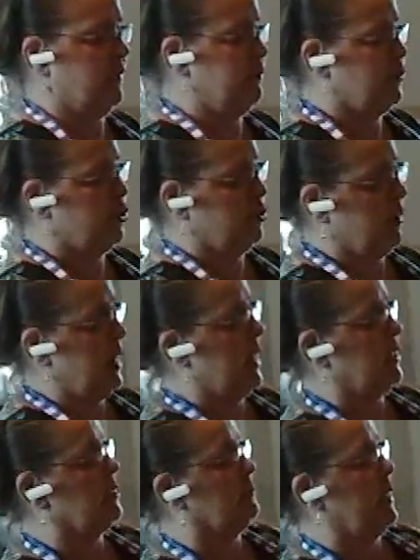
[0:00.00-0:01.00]
of
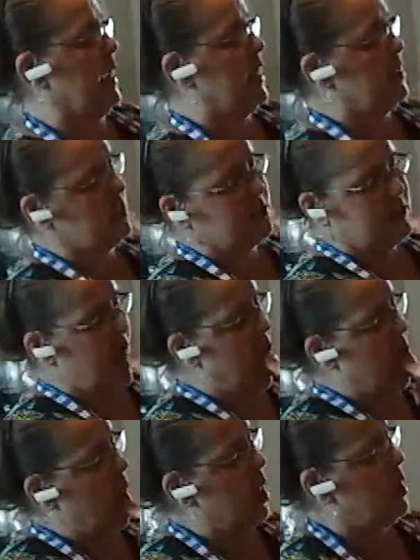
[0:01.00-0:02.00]
puree tomato
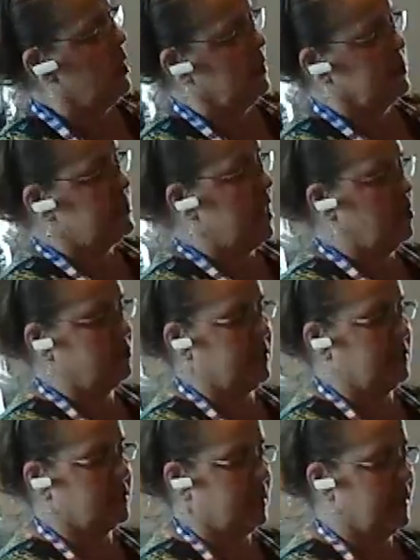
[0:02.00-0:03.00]
sauce.
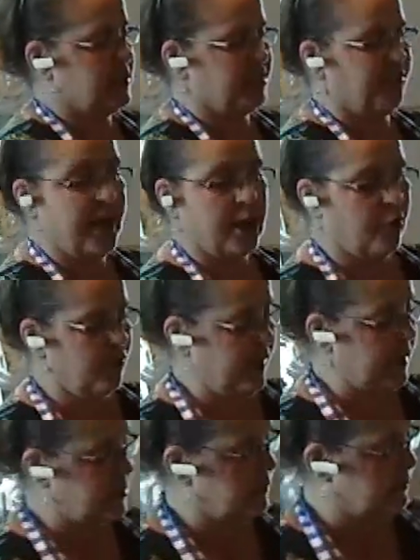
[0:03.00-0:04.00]
It's thicker than